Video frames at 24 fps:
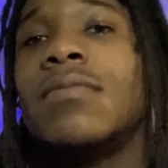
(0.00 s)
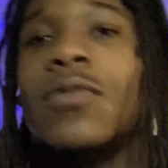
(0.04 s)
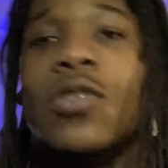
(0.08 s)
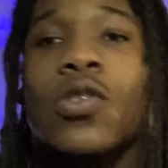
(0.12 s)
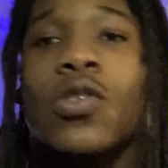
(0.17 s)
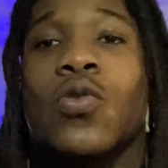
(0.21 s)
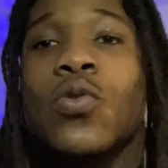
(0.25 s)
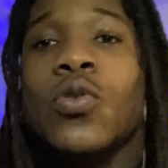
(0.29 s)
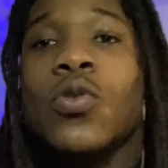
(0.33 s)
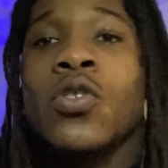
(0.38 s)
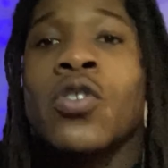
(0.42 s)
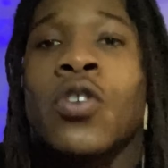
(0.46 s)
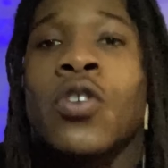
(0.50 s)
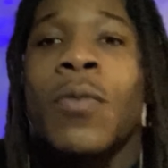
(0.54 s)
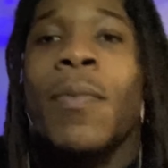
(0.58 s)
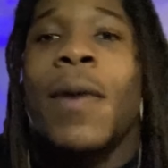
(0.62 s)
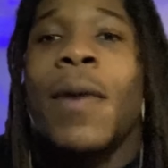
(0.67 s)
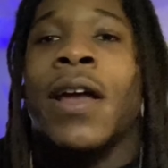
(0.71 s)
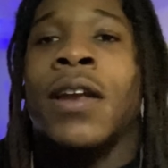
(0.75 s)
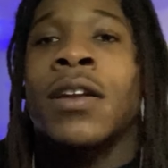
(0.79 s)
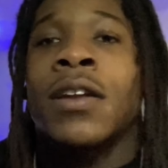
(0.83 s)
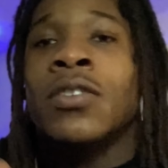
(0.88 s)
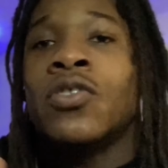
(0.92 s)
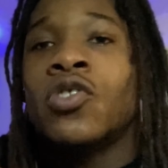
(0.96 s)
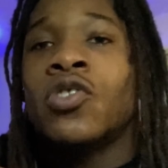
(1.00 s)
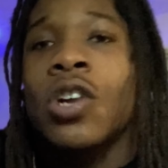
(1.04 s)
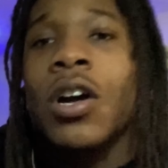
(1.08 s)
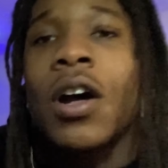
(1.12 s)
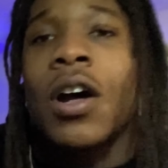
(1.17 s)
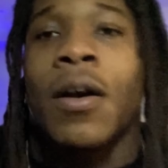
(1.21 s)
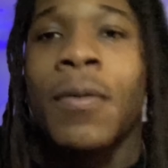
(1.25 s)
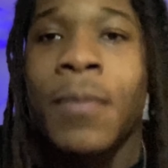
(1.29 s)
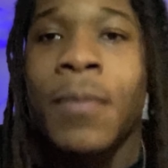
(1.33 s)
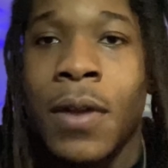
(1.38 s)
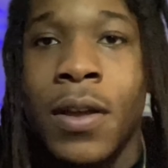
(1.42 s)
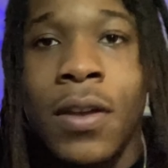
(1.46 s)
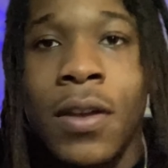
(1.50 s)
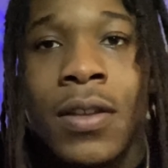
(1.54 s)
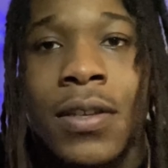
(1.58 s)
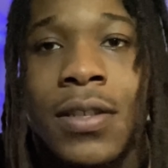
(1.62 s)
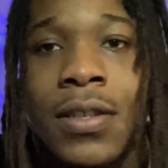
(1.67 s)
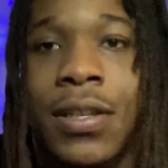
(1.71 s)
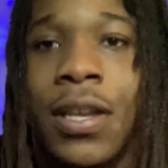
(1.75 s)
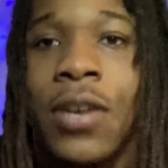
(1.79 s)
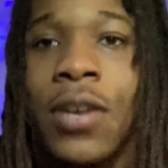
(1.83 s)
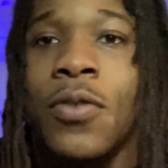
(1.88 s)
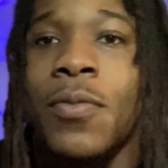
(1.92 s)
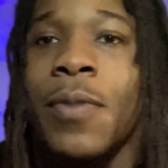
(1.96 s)
you're about to drop,
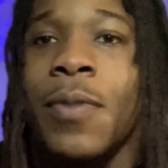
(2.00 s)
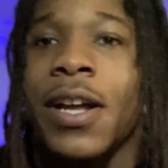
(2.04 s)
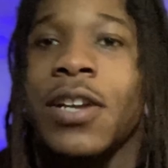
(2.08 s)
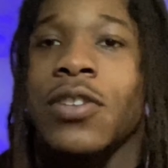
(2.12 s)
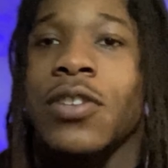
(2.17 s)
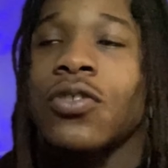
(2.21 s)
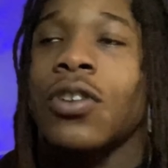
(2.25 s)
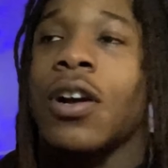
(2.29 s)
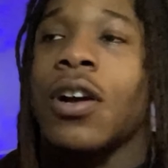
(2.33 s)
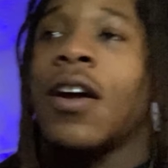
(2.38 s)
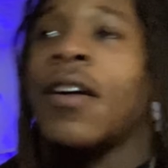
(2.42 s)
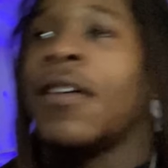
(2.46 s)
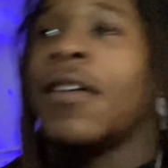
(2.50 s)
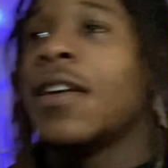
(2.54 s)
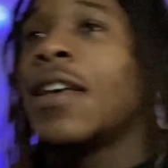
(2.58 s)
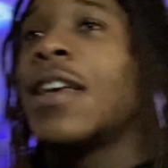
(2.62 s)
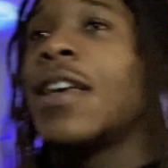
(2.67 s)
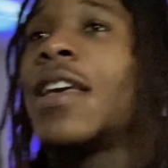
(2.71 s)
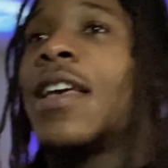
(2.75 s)
say you're about to drop,